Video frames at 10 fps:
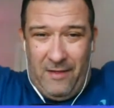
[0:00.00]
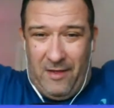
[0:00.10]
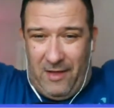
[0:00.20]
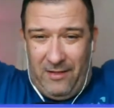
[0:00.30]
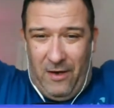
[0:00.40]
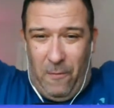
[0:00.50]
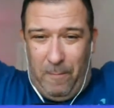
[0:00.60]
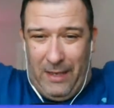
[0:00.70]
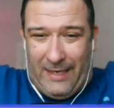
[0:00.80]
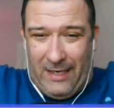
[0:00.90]
there's a little
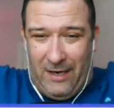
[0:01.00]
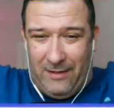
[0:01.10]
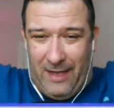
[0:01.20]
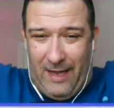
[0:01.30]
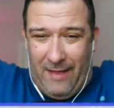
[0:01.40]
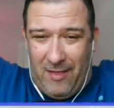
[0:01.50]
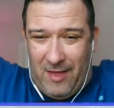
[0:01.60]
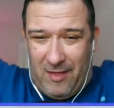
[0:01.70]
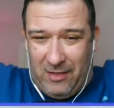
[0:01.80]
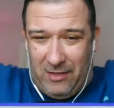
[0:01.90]
placard there that
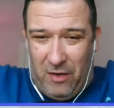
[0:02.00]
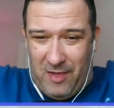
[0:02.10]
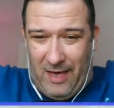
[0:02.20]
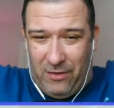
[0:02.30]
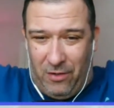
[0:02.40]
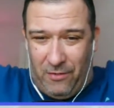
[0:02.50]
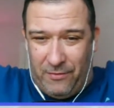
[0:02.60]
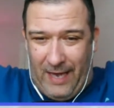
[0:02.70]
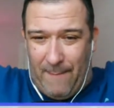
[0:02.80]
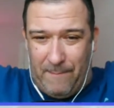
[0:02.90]
says Glow Salon,
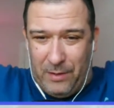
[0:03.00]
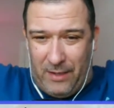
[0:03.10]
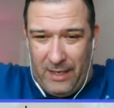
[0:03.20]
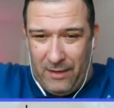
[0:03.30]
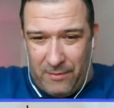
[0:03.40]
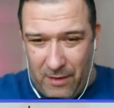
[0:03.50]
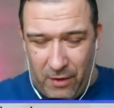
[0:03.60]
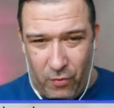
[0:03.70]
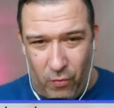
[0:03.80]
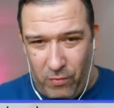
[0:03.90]
Camberley, and
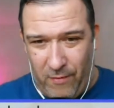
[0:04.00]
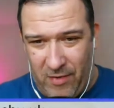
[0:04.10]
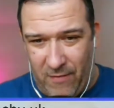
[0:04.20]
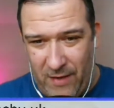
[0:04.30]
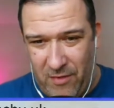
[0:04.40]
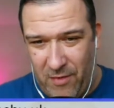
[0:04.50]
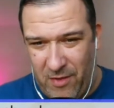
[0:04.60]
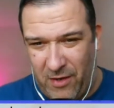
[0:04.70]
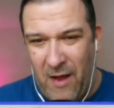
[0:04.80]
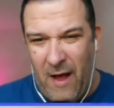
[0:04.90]
all the rest of it. So
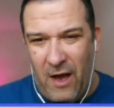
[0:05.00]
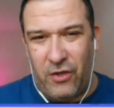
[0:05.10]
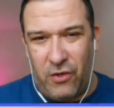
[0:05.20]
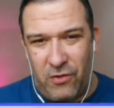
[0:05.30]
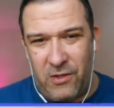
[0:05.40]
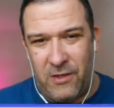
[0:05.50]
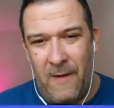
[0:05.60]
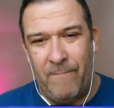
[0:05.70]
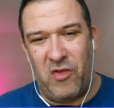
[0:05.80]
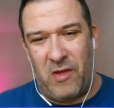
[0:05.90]
it's a good
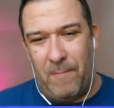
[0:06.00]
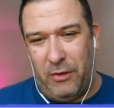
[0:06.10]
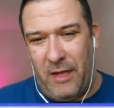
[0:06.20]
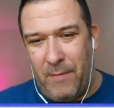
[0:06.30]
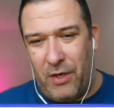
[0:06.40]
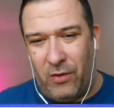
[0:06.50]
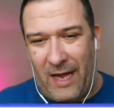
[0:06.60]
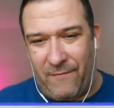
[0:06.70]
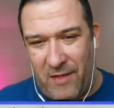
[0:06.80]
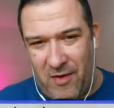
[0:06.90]
subliminal
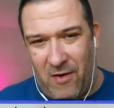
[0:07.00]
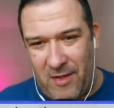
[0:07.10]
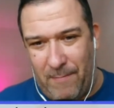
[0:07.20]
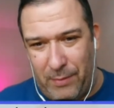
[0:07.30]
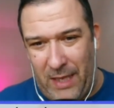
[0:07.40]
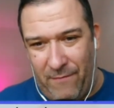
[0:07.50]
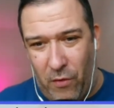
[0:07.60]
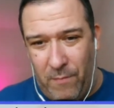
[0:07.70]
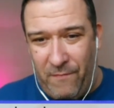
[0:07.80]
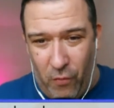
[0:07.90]
advertising
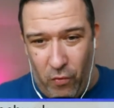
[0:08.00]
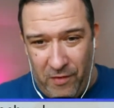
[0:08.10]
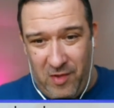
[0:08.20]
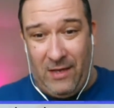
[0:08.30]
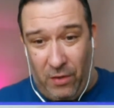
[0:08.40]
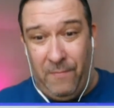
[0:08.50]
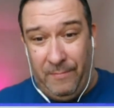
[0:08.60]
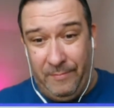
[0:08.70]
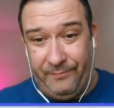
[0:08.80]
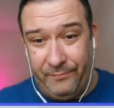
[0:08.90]
platform for the salon.
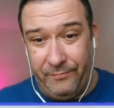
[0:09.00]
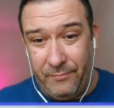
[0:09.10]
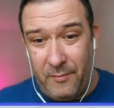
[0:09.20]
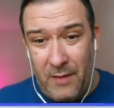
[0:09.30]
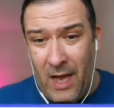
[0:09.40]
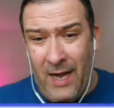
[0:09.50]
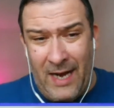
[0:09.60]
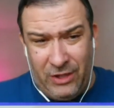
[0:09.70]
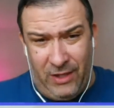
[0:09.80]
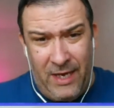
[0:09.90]
And
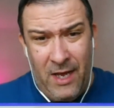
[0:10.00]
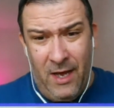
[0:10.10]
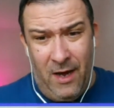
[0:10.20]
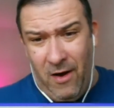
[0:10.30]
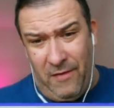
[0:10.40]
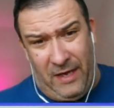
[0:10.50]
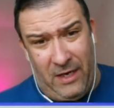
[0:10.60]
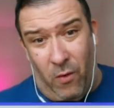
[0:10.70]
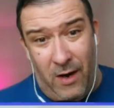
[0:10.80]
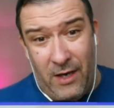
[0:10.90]
actually, I think
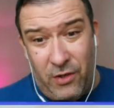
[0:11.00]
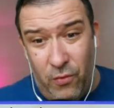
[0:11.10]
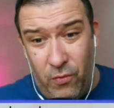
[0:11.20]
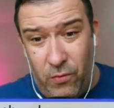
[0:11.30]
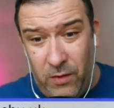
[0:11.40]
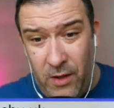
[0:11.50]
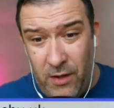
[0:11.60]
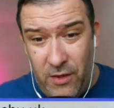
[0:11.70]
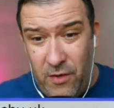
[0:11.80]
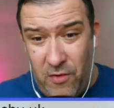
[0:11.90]
quite a cool
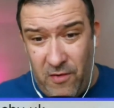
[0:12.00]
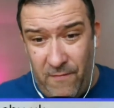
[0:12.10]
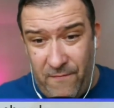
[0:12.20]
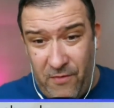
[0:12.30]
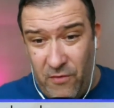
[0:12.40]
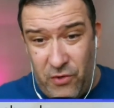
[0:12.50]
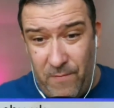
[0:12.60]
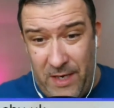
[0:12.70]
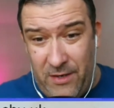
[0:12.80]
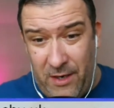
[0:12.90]
use of social
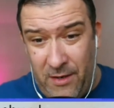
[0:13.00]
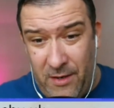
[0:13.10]
media.